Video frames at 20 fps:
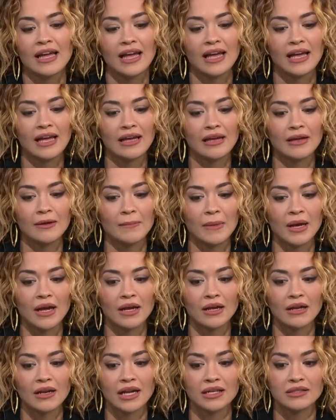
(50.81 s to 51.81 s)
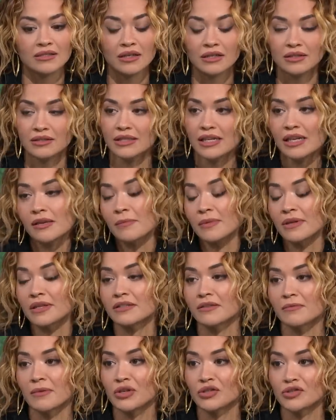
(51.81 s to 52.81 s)
Um, and I dug deep
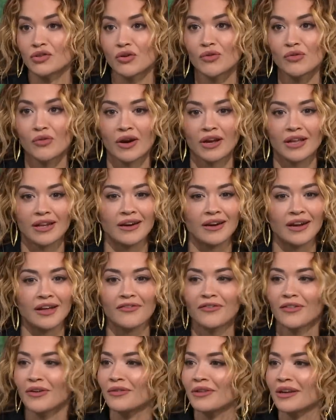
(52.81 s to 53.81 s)
into my songwriting and I felt